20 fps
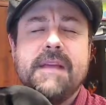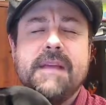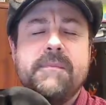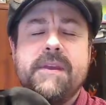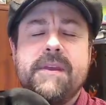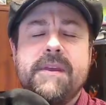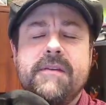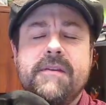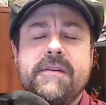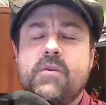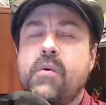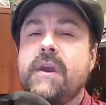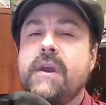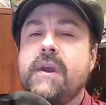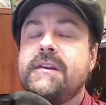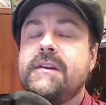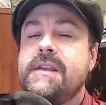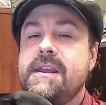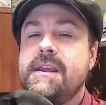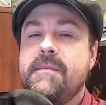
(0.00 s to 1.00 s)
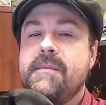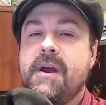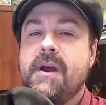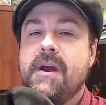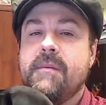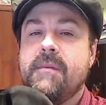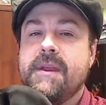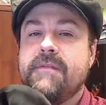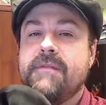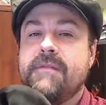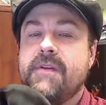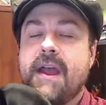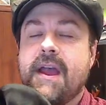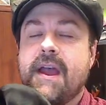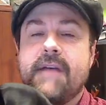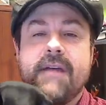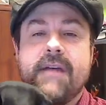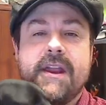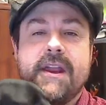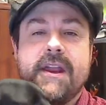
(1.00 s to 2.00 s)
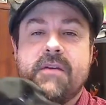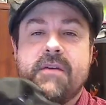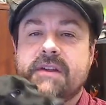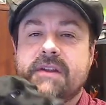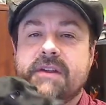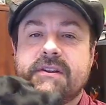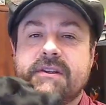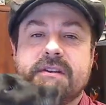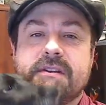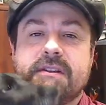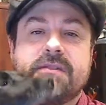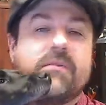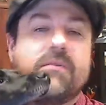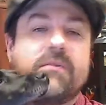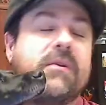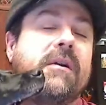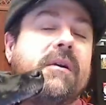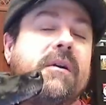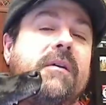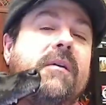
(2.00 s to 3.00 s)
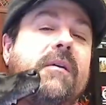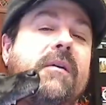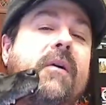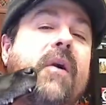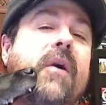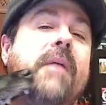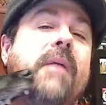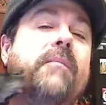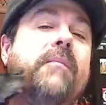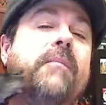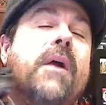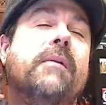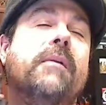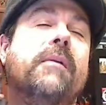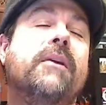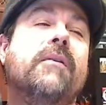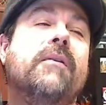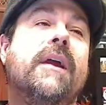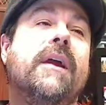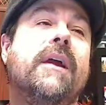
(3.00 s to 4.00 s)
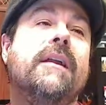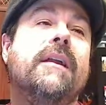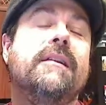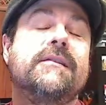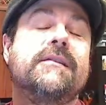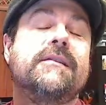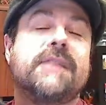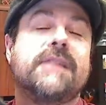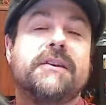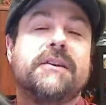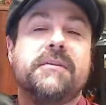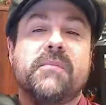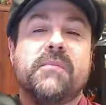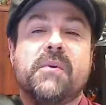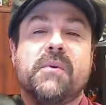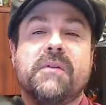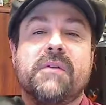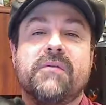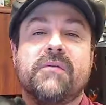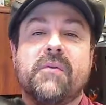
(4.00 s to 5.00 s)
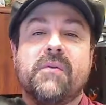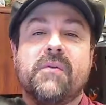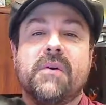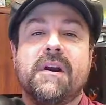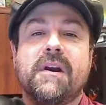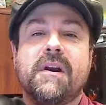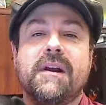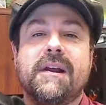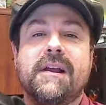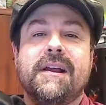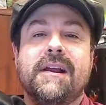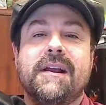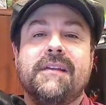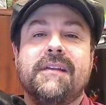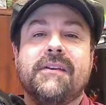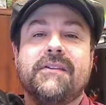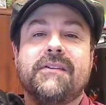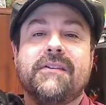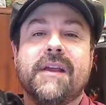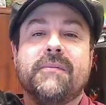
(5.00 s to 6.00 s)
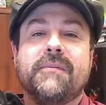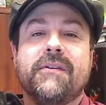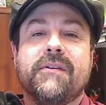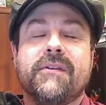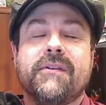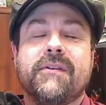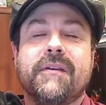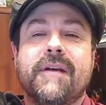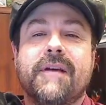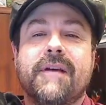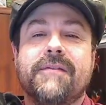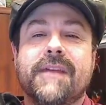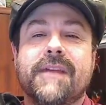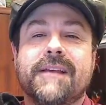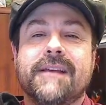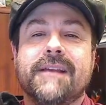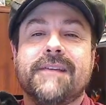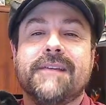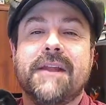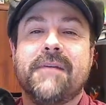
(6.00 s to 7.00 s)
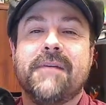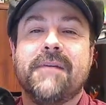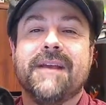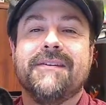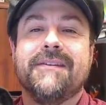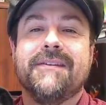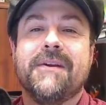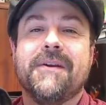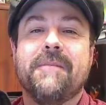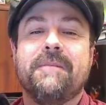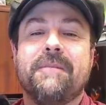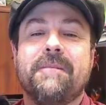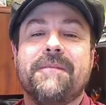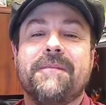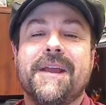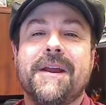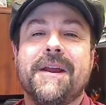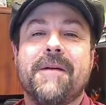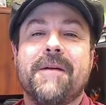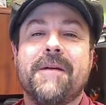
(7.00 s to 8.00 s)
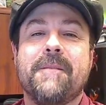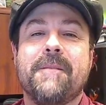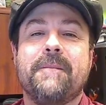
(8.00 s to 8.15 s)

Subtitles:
be quick to email me if you have any questions, or I'll probably create a discussion board for those types of things anyway. So take care.